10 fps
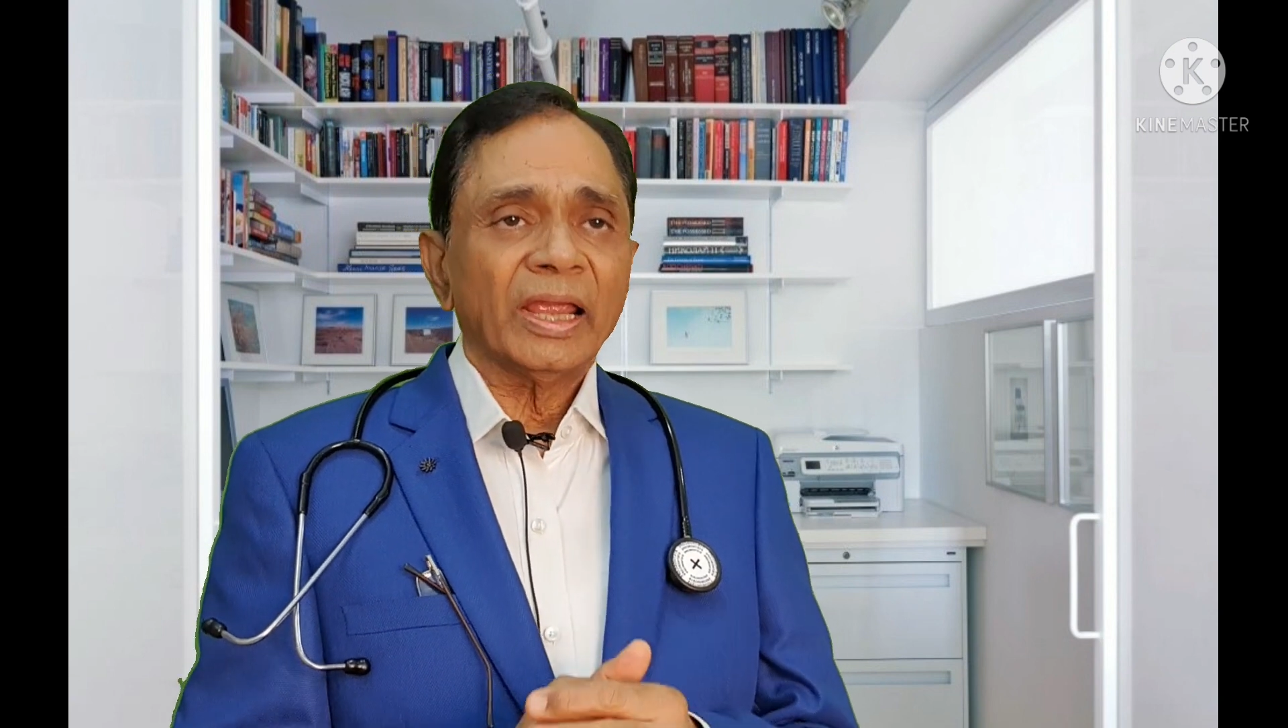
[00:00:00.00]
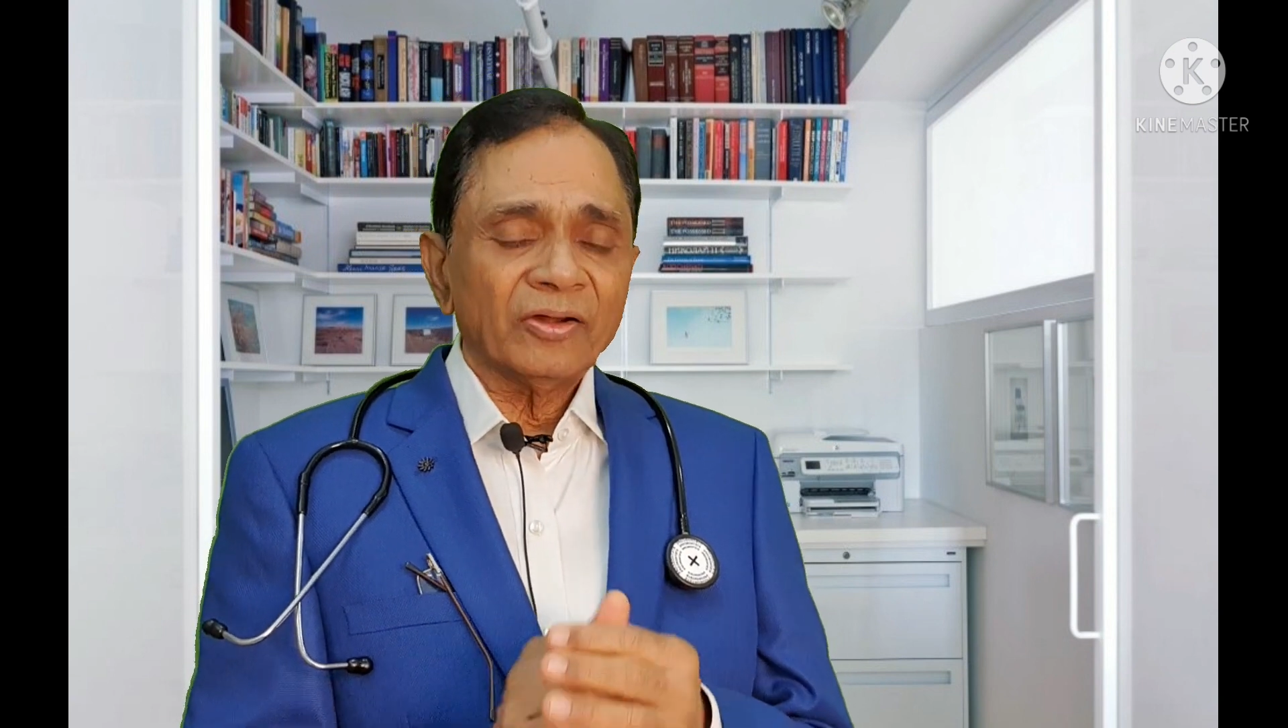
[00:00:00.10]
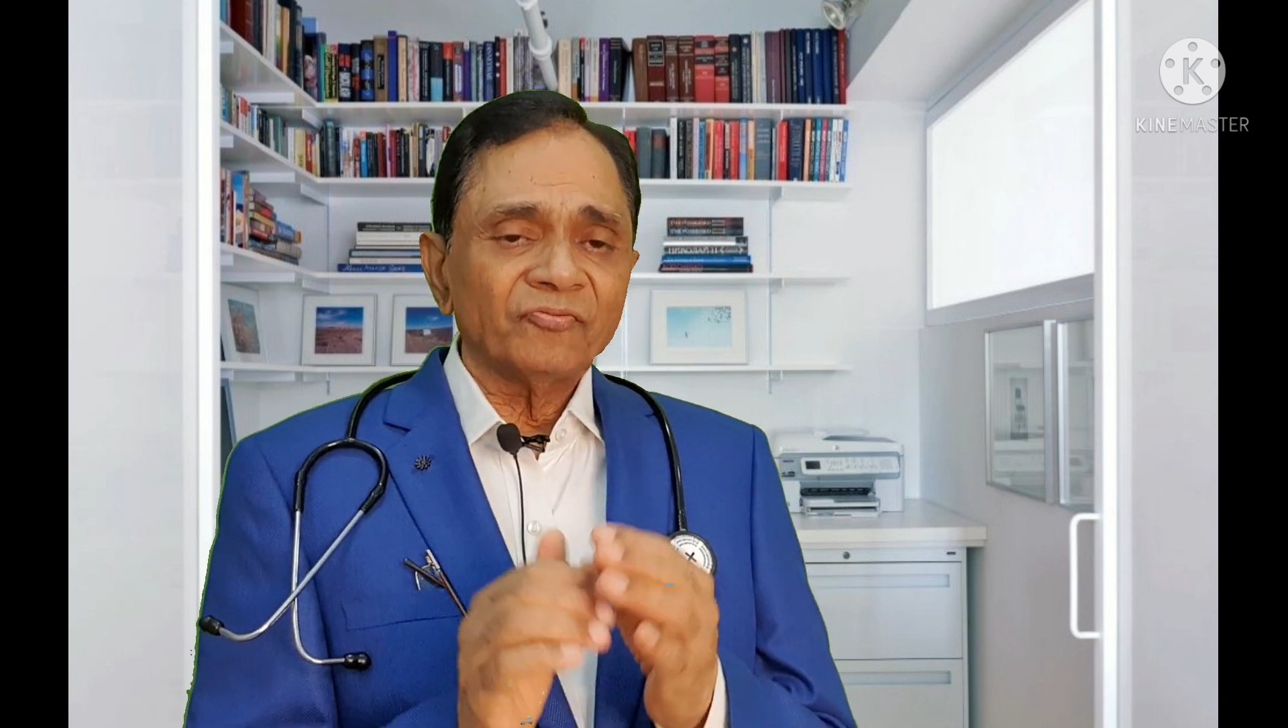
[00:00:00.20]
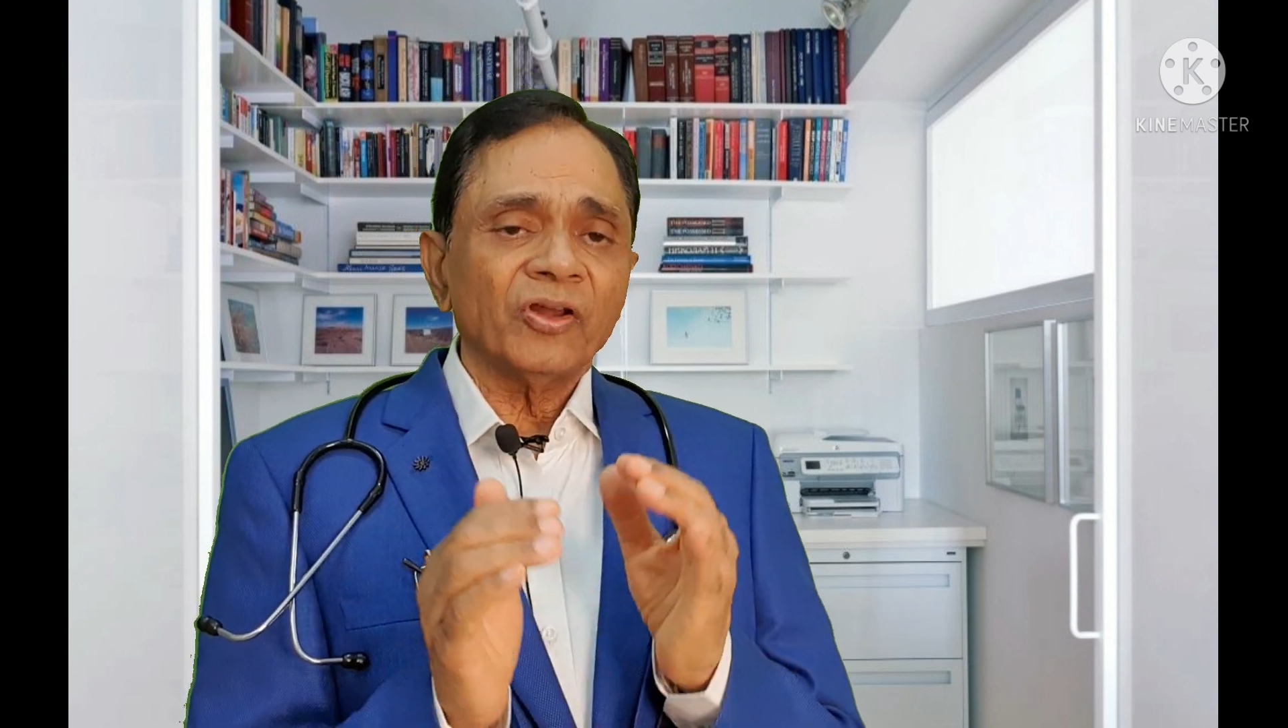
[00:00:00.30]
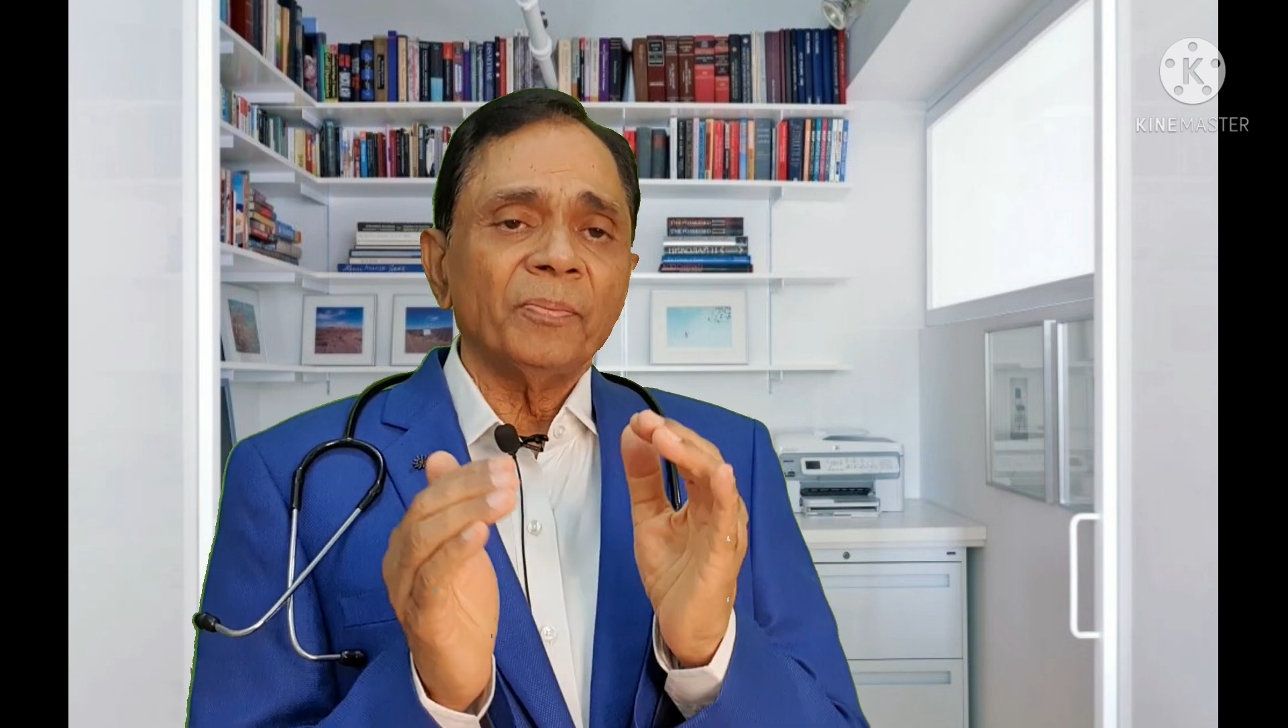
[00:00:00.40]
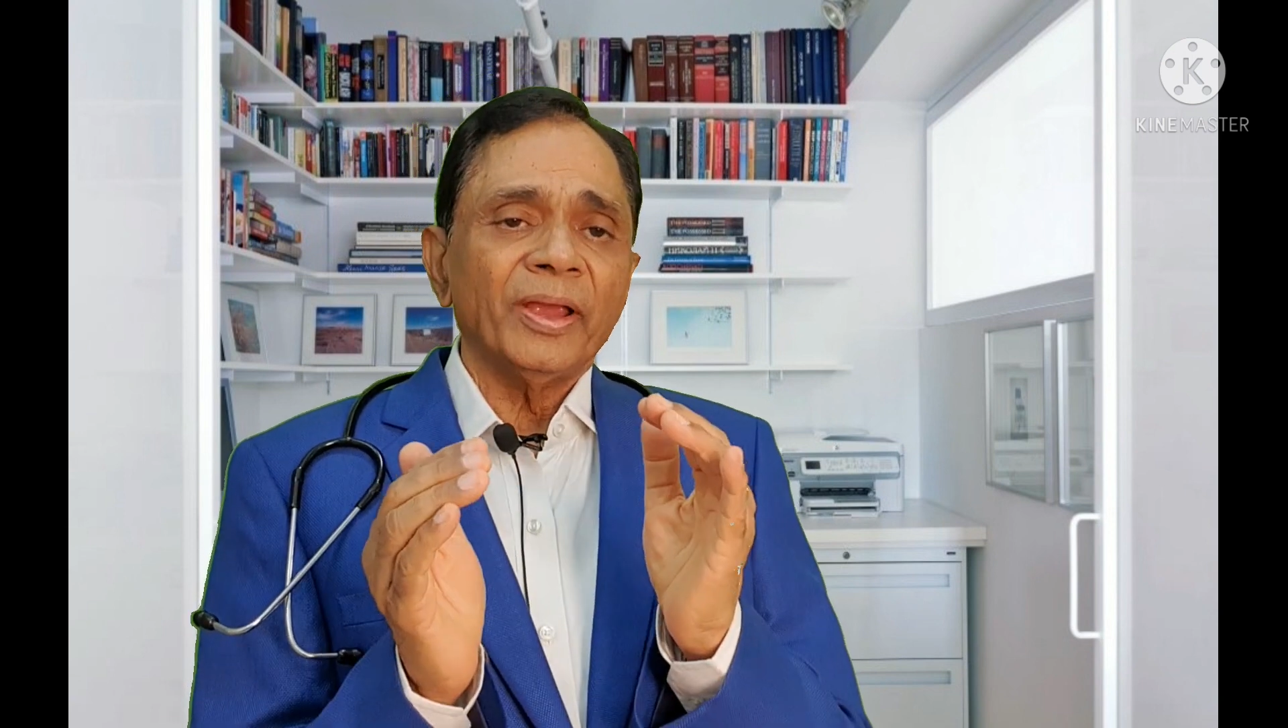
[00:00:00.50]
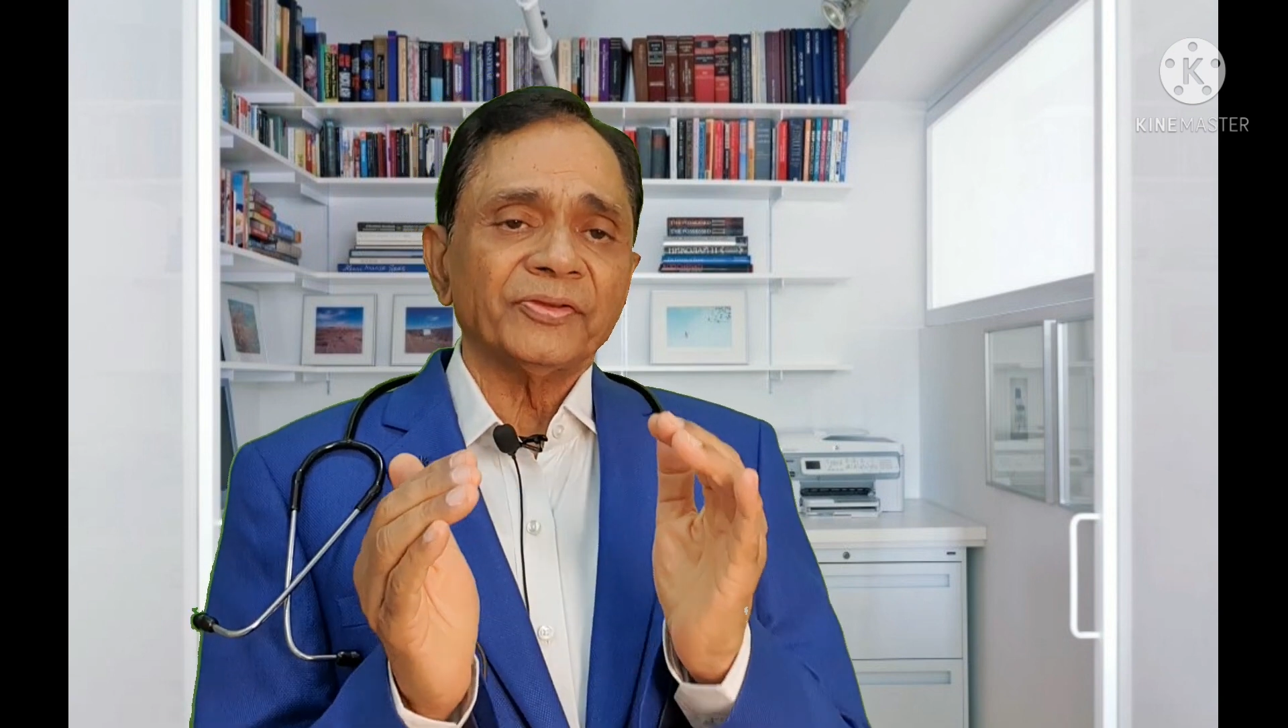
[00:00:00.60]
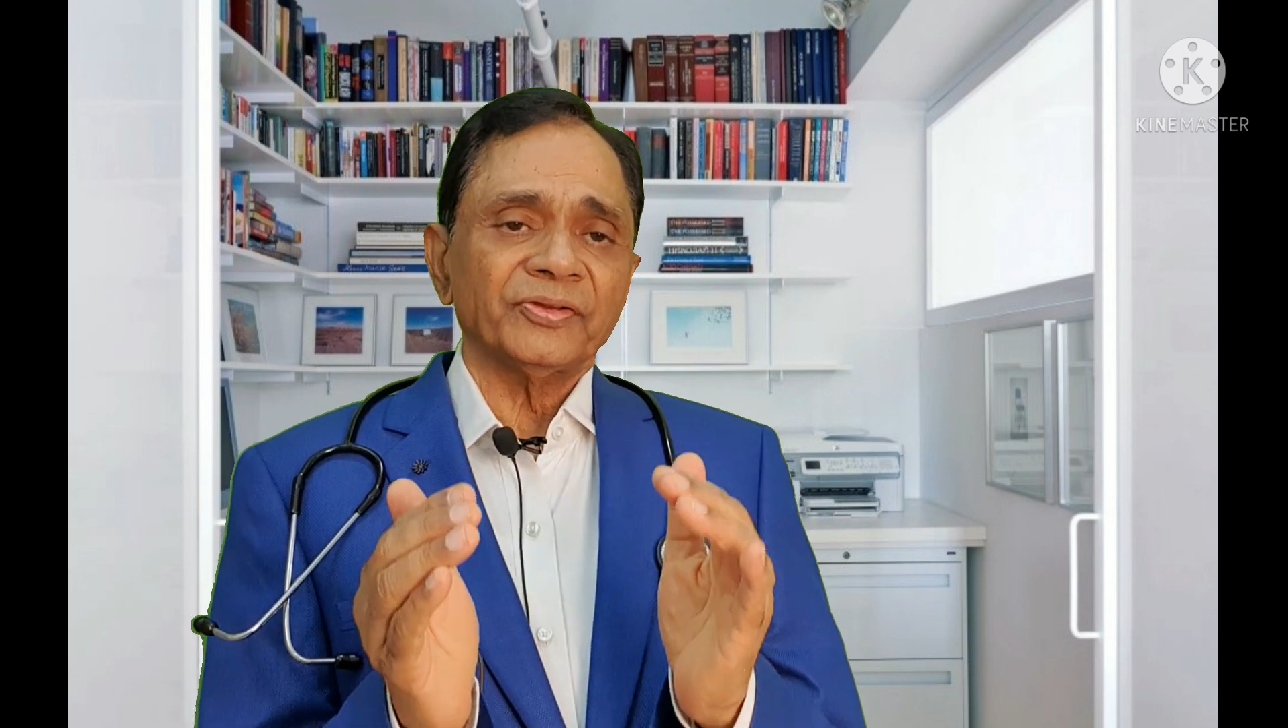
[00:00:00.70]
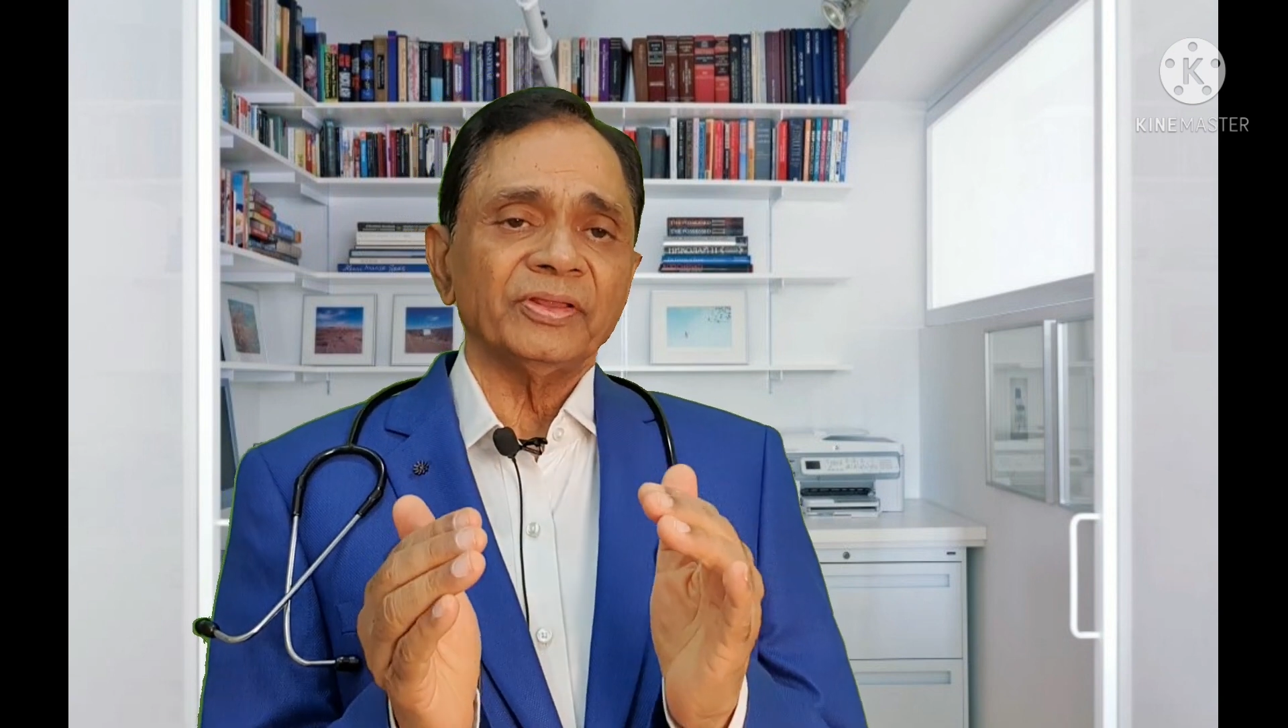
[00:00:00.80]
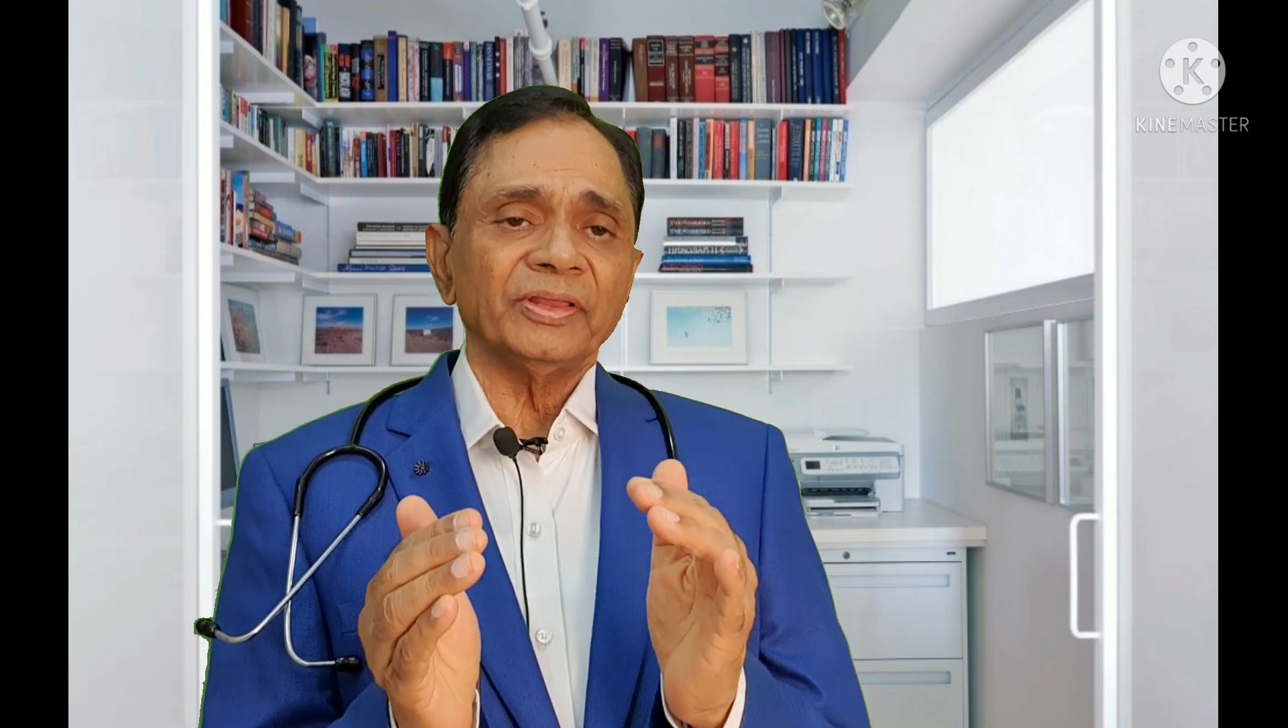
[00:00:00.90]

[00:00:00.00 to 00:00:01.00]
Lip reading: Inflammation